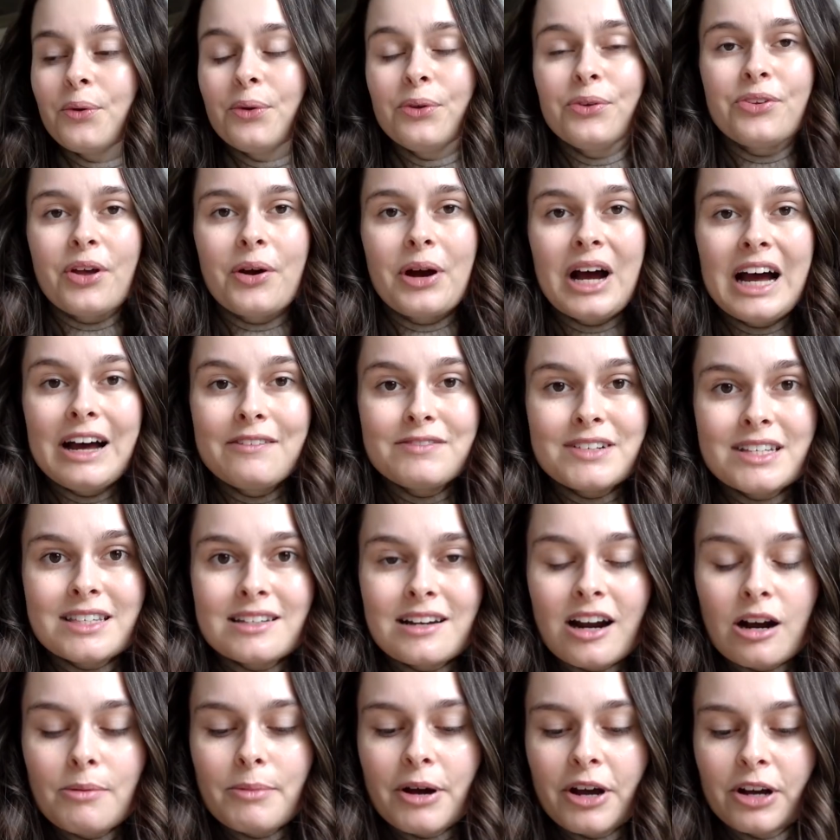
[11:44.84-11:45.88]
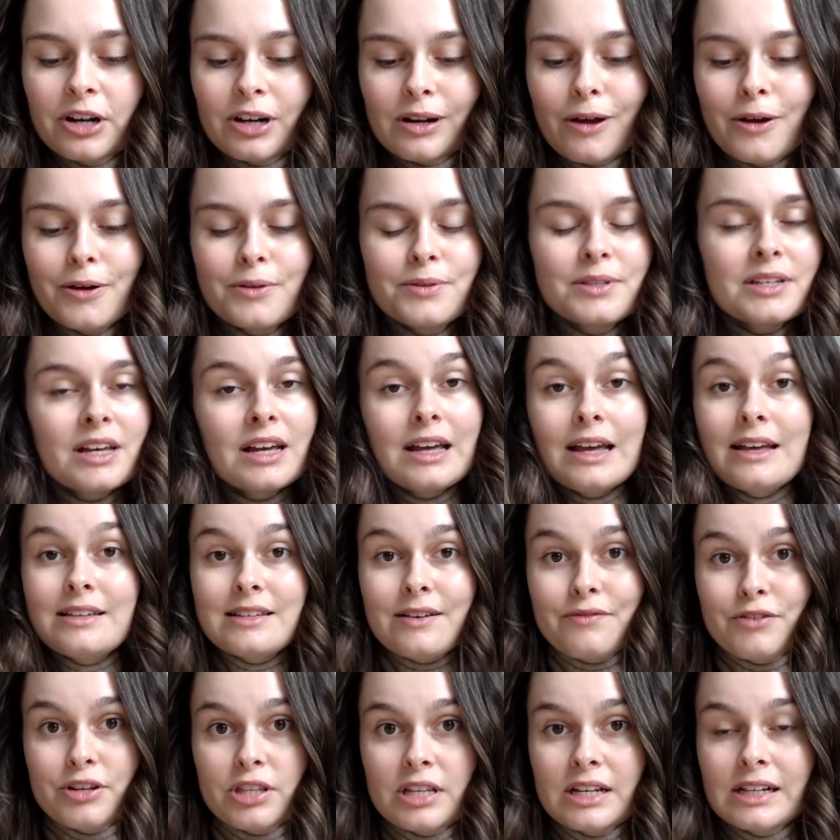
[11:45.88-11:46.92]
Also, I have to style my own clothes. Is
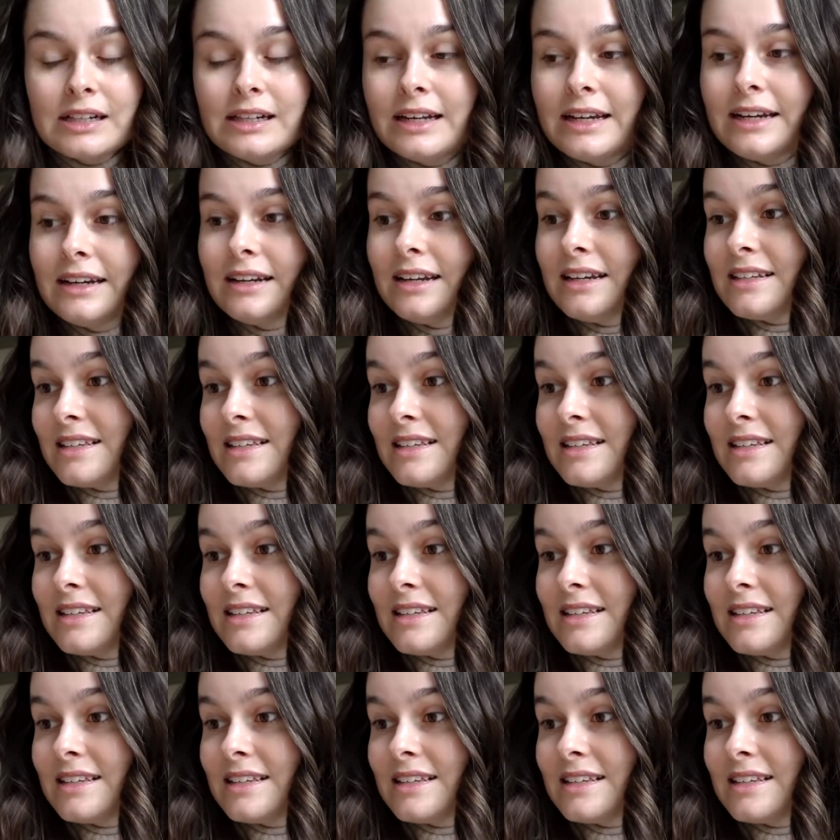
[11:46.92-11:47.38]
everything clean?